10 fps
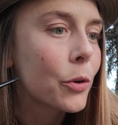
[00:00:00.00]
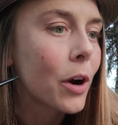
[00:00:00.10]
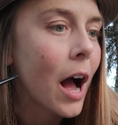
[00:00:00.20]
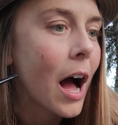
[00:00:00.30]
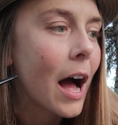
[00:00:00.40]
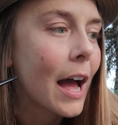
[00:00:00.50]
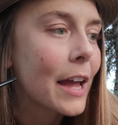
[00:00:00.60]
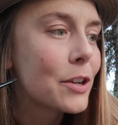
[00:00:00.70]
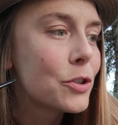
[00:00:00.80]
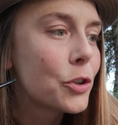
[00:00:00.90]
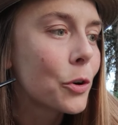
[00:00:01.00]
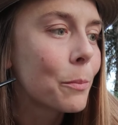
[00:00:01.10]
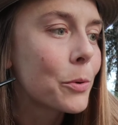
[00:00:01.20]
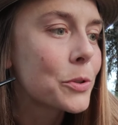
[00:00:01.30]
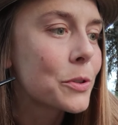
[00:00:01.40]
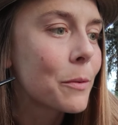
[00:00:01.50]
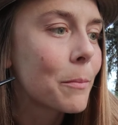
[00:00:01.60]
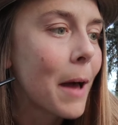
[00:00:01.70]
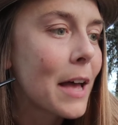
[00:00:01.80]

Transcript: your eye to your bosom